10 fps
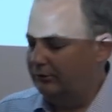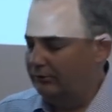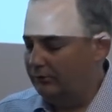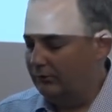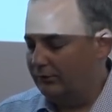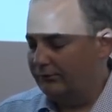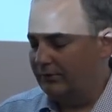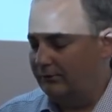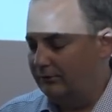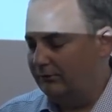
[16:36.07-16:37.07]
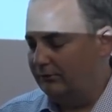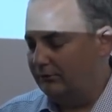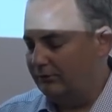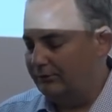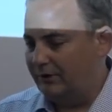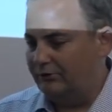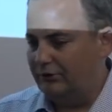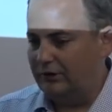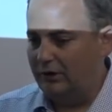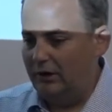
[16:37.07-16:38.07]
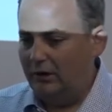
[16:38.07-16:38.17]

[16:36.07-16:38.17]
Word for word: you do a few other steps, you insert a spreadsheet,